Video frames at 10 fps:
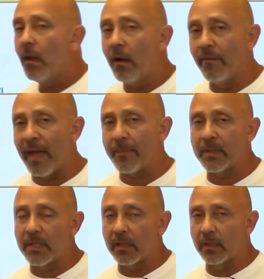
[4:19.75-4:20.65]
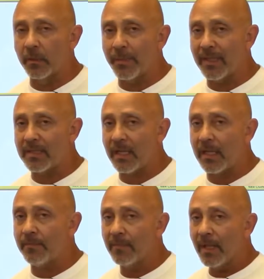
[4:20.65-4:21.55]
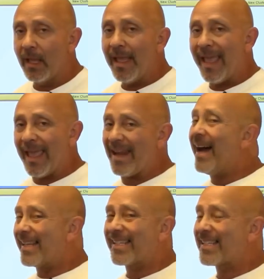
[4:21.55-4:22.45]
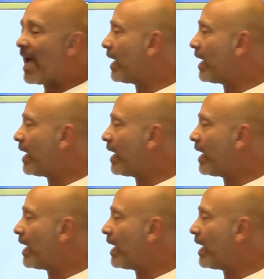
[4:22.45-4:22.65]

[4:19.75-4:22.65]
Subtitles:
of that particular PC and assign